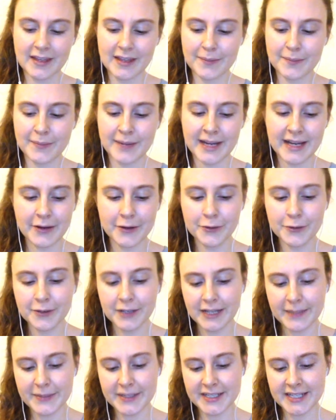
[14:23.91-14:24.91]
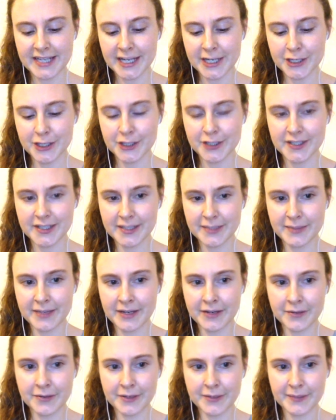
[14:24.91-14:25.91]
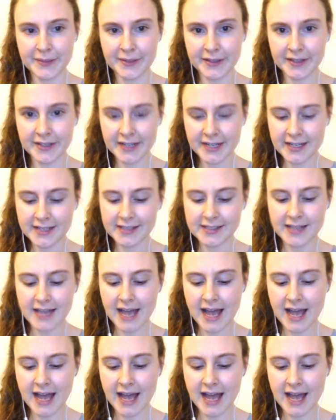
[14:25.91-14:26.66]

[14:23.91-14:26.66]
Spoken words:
my own limitations and my own abilities,